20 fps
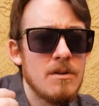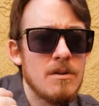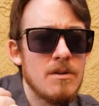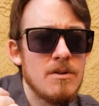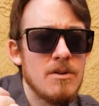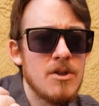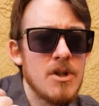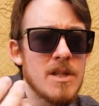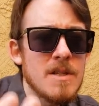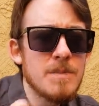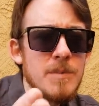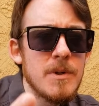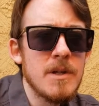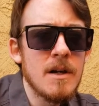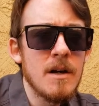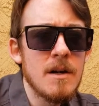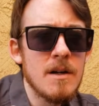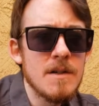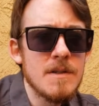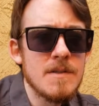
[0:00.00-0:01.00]
Just
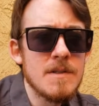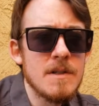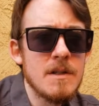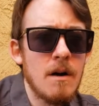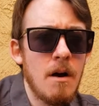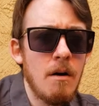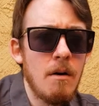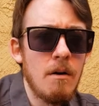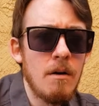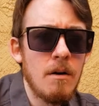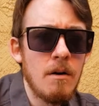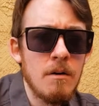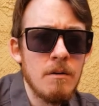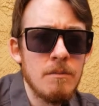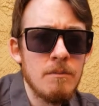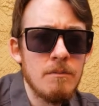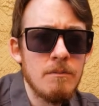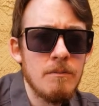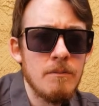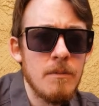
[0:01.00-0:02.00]
because in our
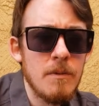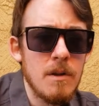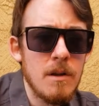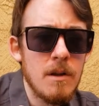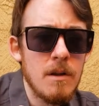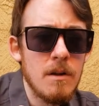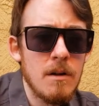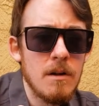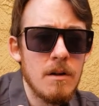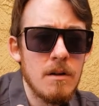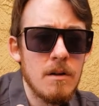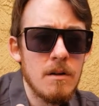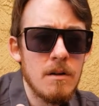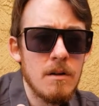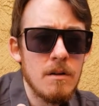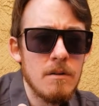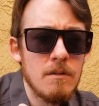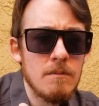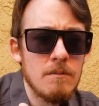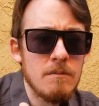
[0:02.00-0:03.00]

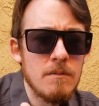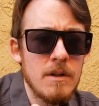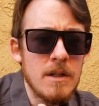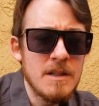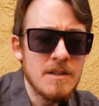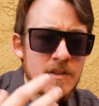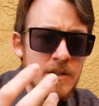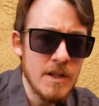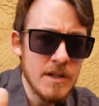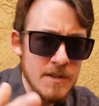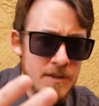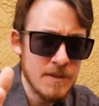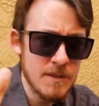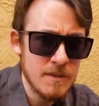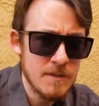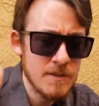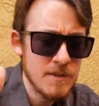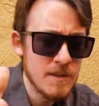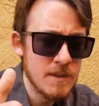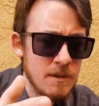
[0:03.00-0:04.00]

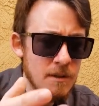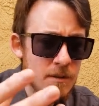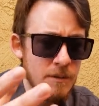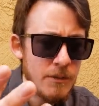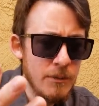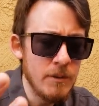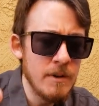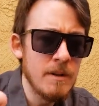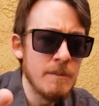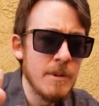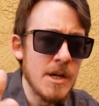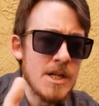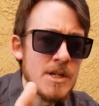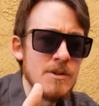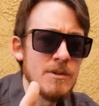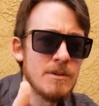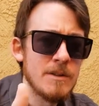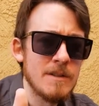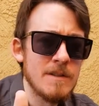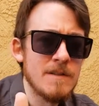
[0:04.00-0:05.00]
existence, in our
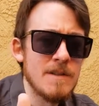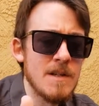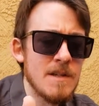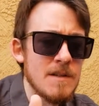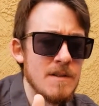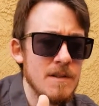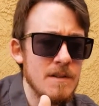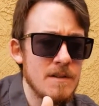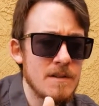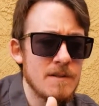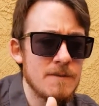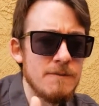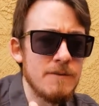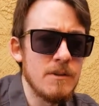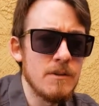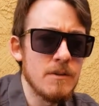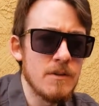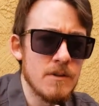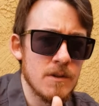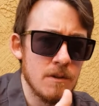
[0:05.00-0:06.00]
three-dimensional existence,
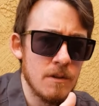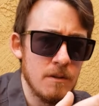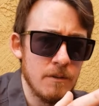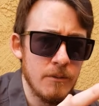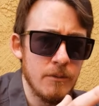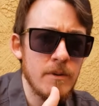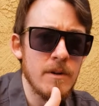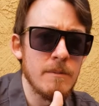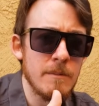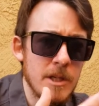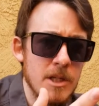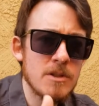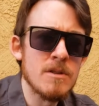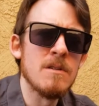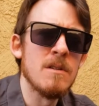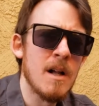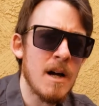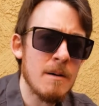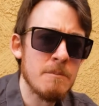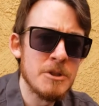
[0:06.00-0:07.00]
fields are three-dimensional
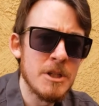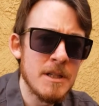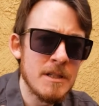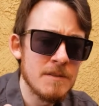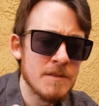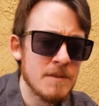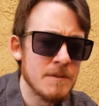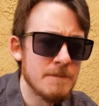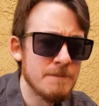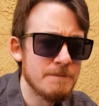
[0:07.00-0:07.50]
objects,